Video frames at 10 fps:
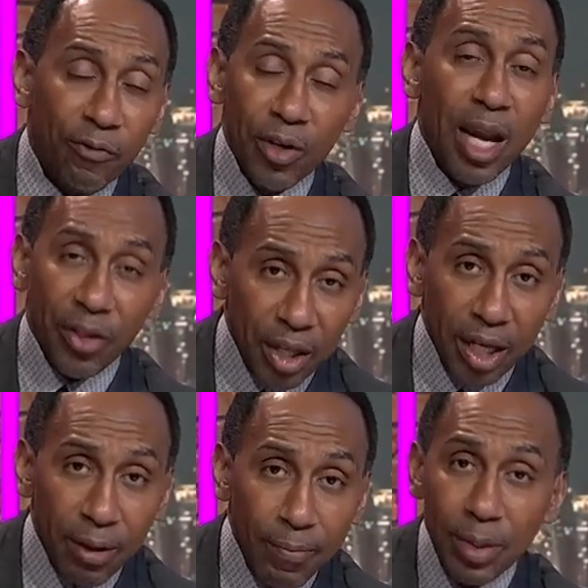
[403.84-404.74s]
for
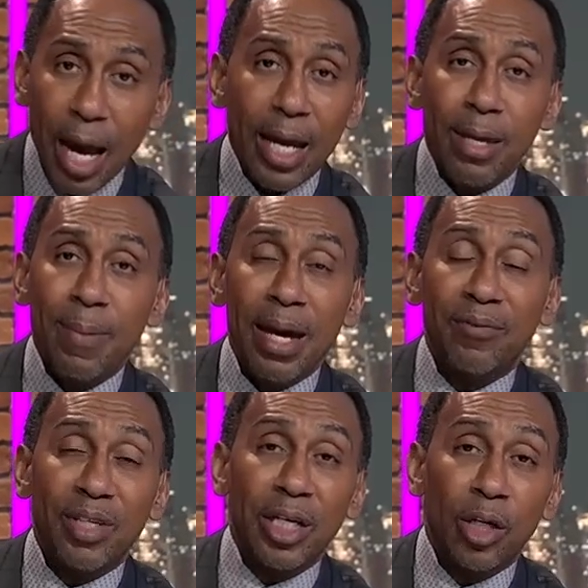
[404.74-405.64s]
nothing. Now, he may
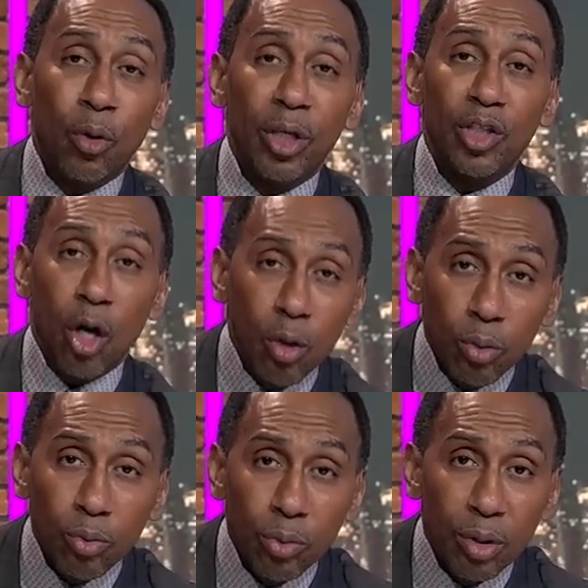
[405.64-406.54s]
have done it on his
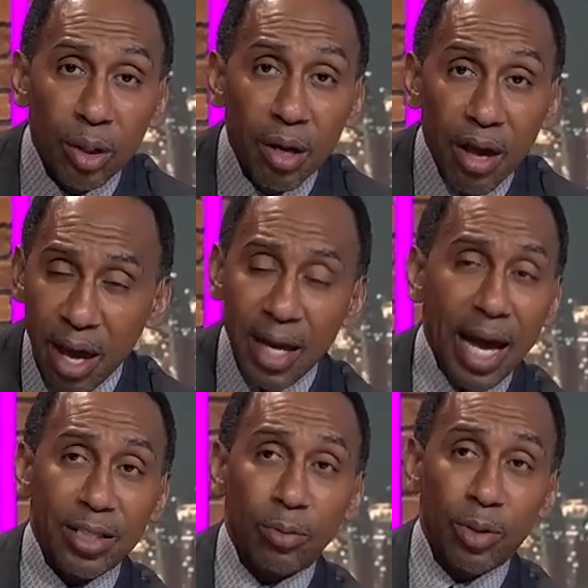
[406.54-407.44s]
own, and
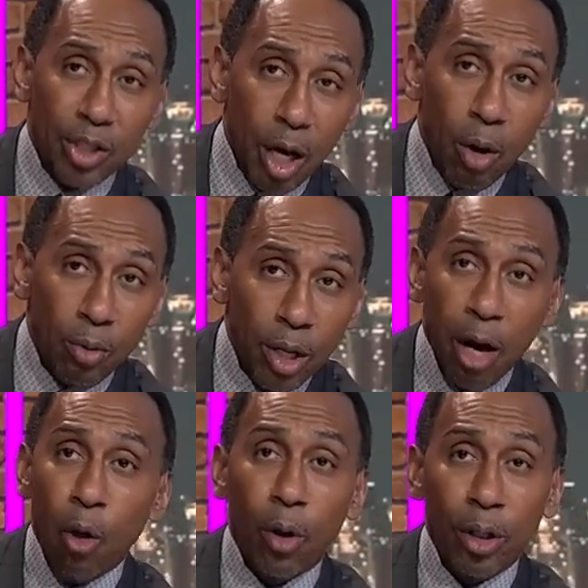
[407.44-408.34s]
as a result,
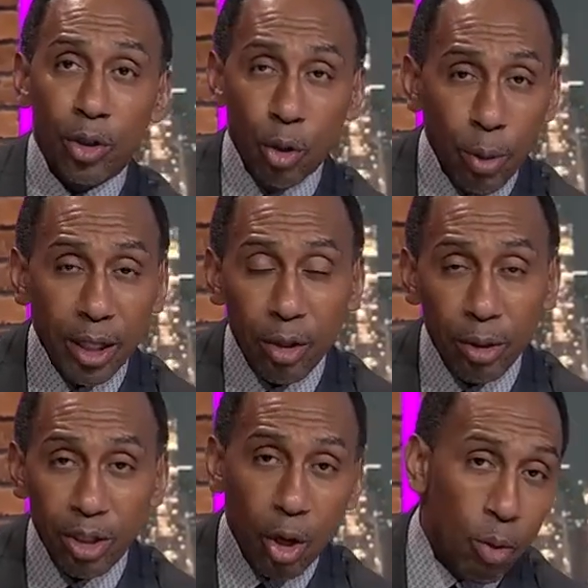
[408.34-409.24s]
on doing it
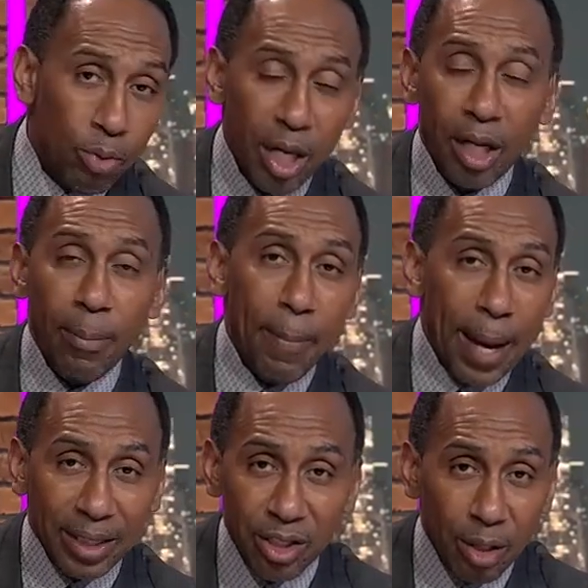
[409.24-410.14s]
on his own, then coming
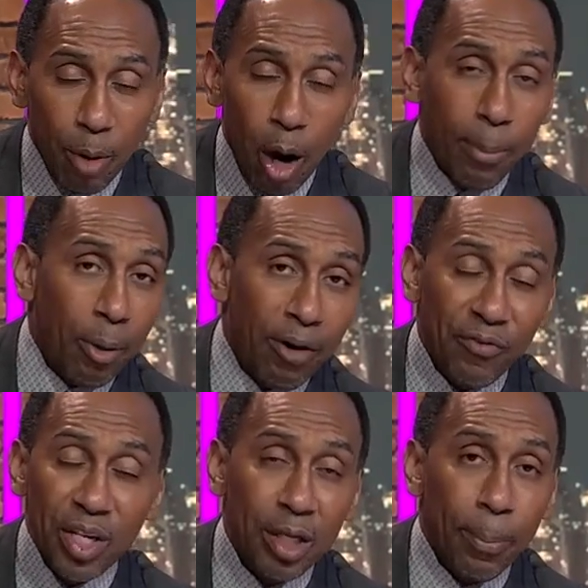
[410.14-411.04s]
back to Jim Harbaugh and
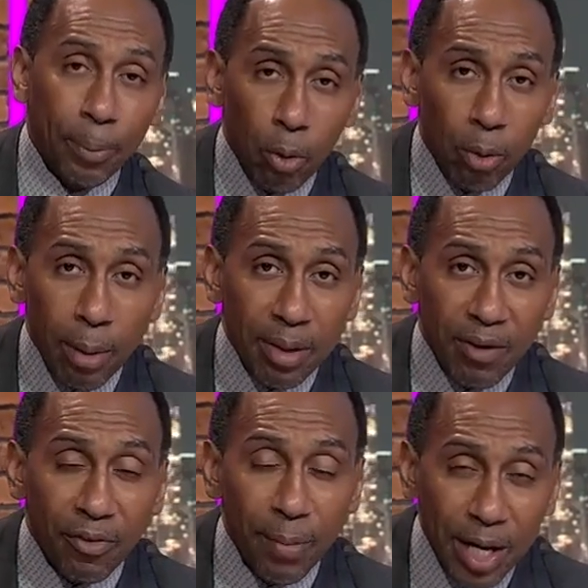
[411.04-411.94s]
feeding the program the
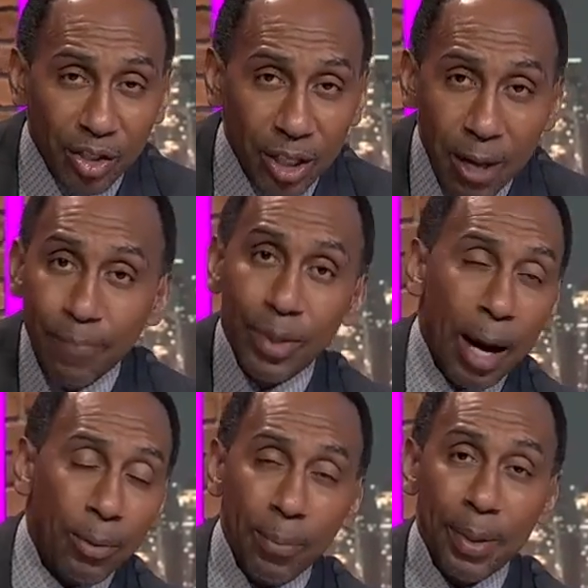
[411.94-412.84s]
information,
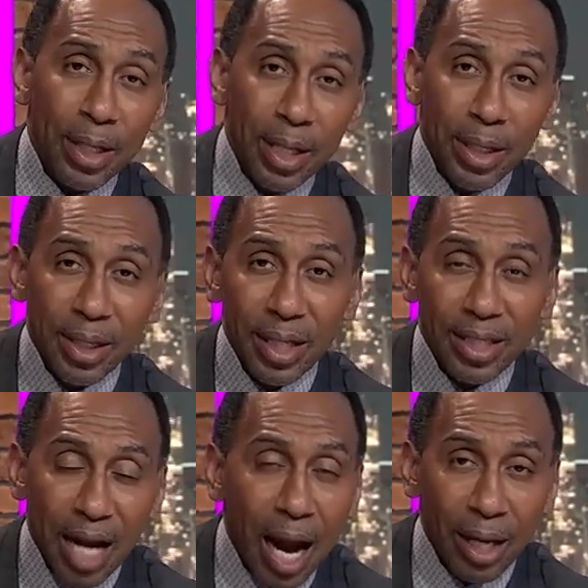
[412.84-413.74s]
that would have been another thing
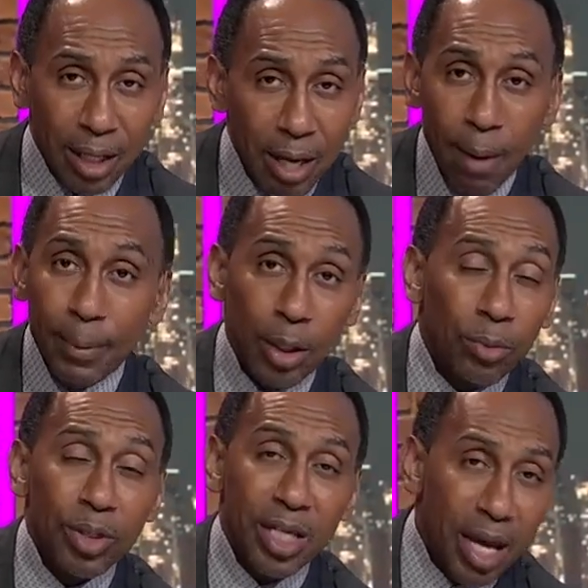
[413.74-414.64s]
entirely. But
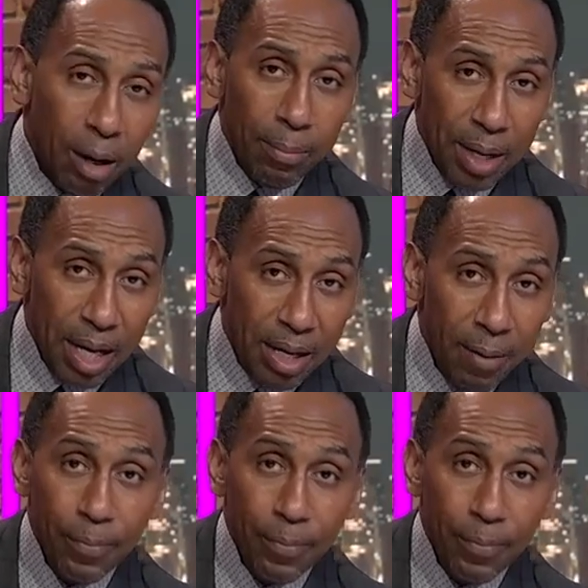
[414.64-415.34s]
don't tell me